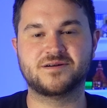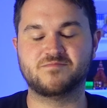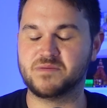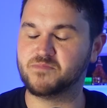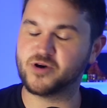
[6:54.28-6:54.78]

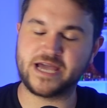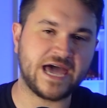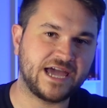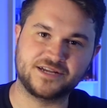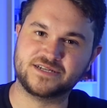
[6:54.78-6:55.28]
My boy
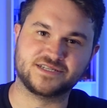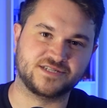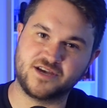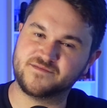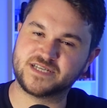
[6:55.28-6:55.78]
Hayden
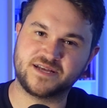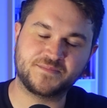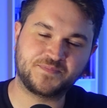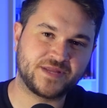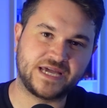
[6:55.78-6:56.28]
deserves it.
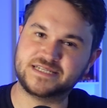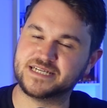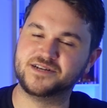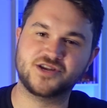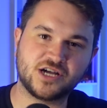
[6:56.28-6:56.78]
He
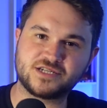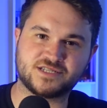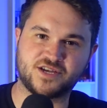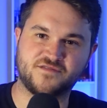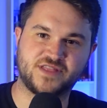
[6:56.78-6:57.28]
did not
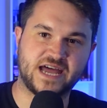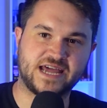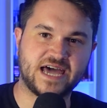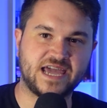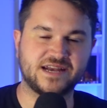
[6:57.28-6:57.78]
deserve that
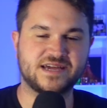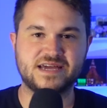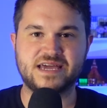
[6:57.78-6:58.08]
hate.